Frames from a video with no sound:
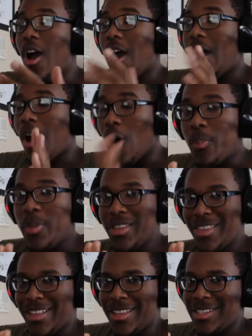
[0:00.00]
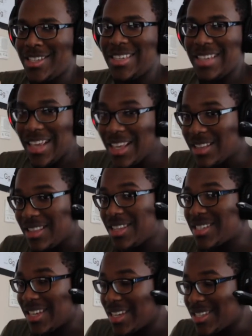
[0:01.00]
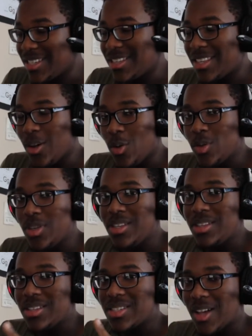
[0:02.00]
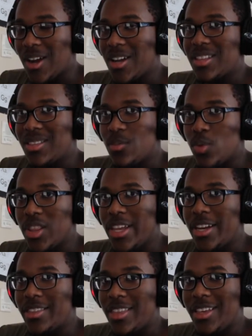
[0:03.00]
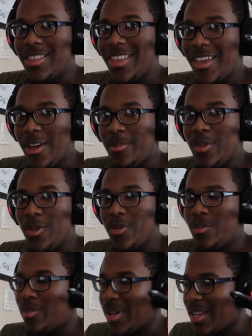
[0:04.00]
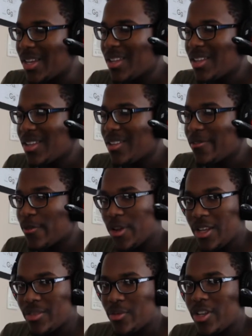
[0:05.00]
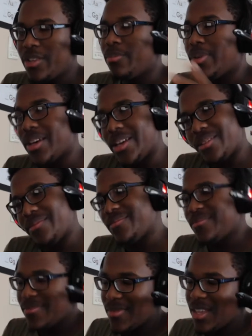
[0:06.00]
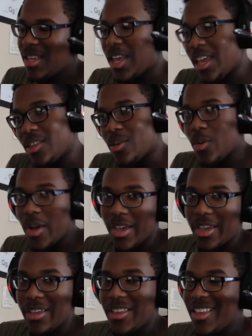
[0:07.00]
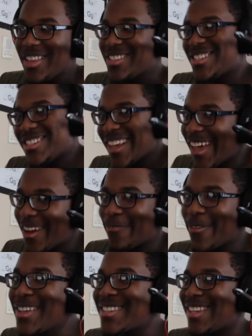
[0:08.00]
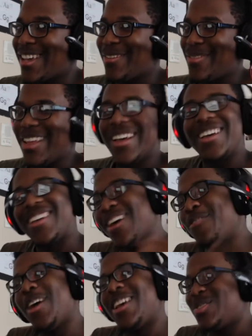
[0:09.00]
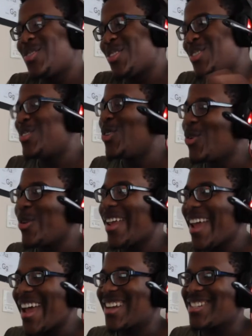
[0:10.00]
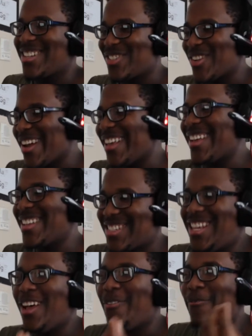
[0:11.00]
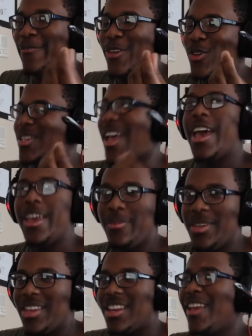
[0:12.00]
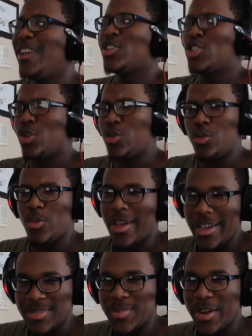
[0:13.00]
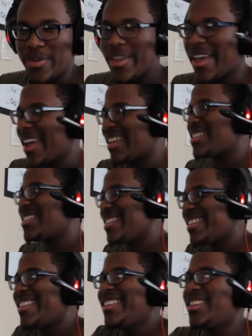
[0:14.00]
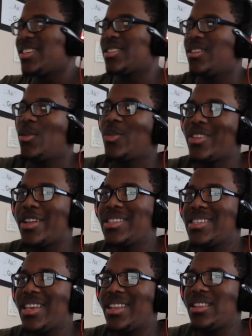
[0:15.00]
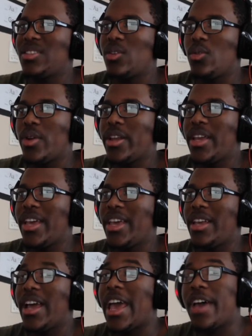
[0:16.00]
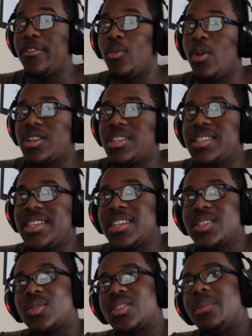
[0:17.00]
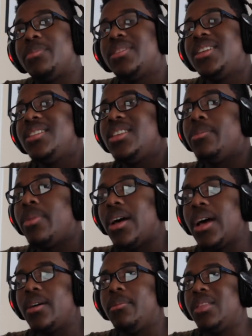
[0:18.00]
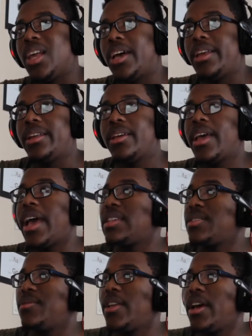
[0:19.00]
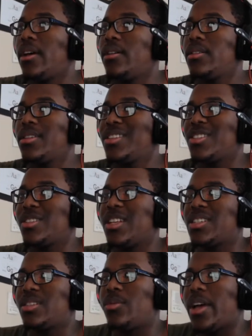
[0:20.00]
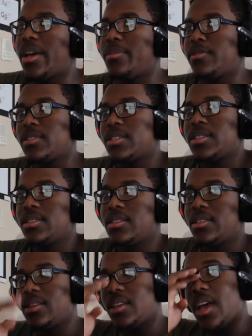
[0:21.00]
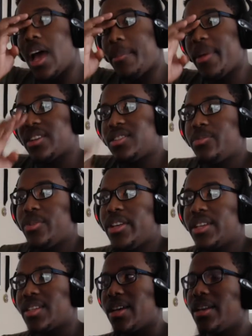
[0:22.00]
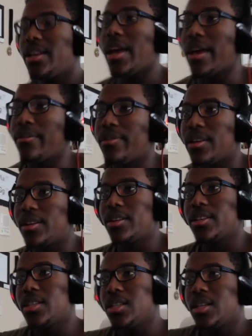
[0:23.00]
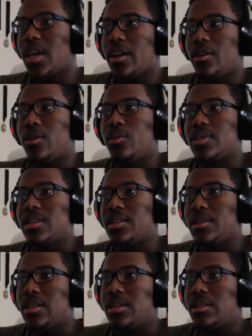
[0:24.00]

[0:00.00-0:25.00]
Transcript: Hoping that this is this isn't the only Sonic related thing they upload, but for E3, but either way, since I got a face cam now, I might as well just do a reaction, try to get some views. I mean, show you guys my reaction. So with that said, let's go right ahead. I haven't watched this yet, so it's completely blind as of now. So let's see what happens. I'm actually pretty excited. I haven't. I don't know what's gonna.